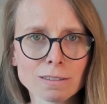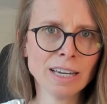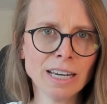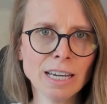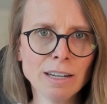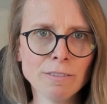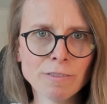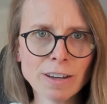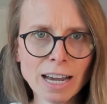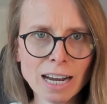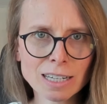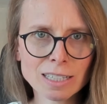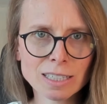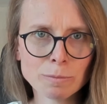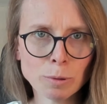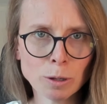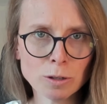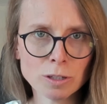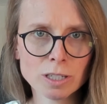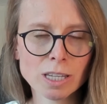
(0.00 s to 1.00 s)
In
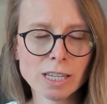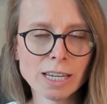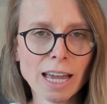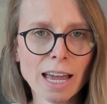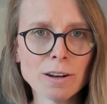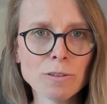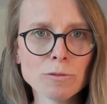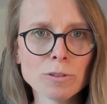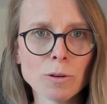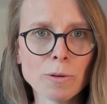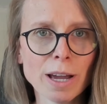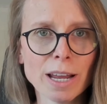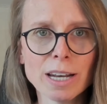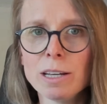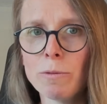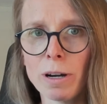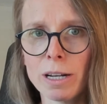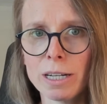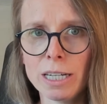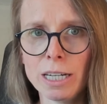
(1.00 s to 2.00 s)
fact, personally, I don't know
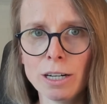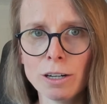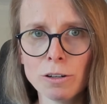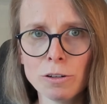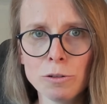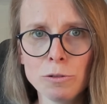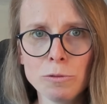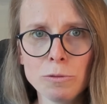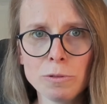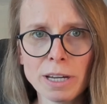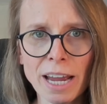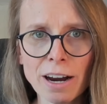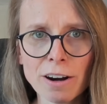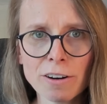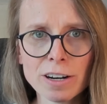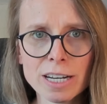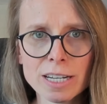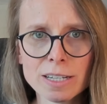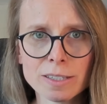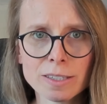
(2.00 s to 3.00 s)
anyone here who
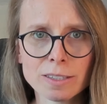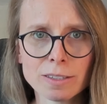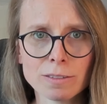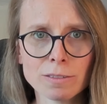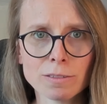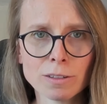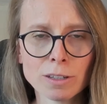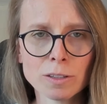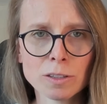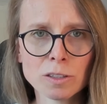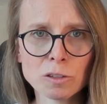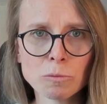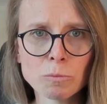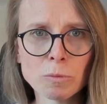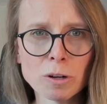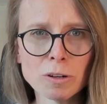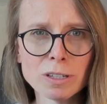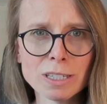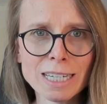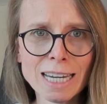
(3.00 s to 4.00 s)
carries
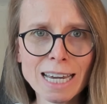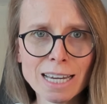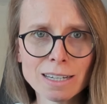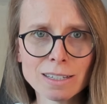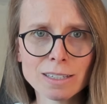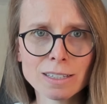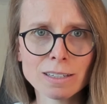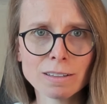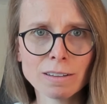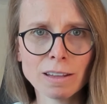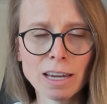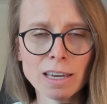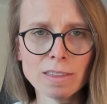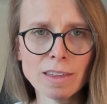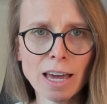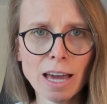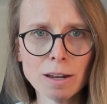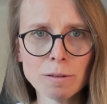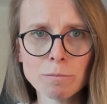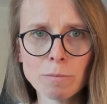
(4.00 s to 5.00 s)
consumer debt like
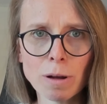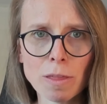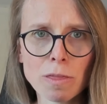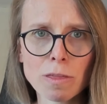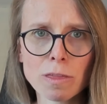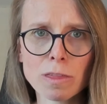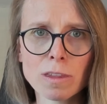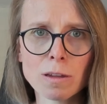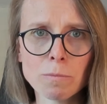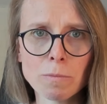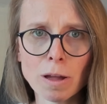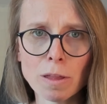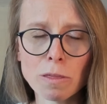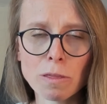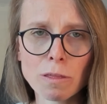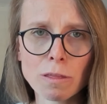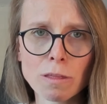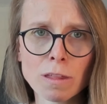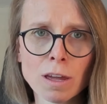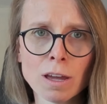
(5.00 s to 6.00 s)
that month to
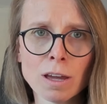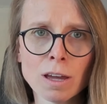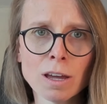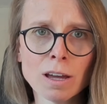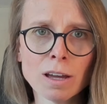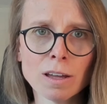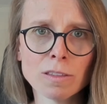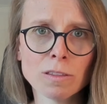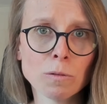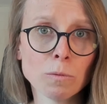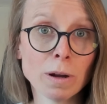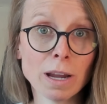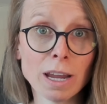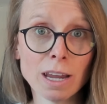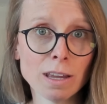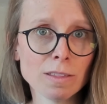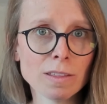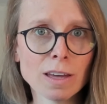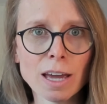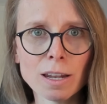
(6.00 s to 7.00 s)
month the
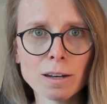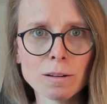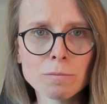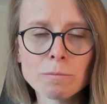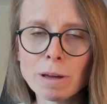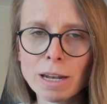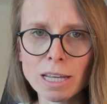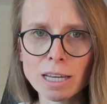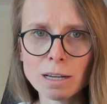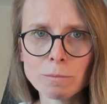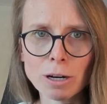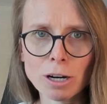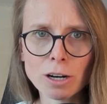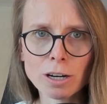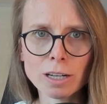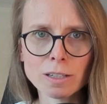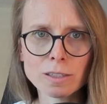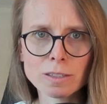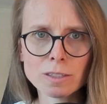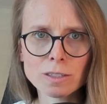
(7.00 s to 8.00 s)
way that many
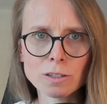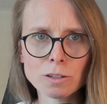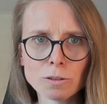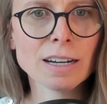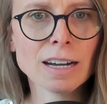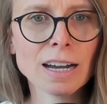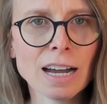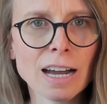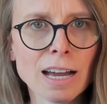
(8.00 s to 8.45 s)
Americans do.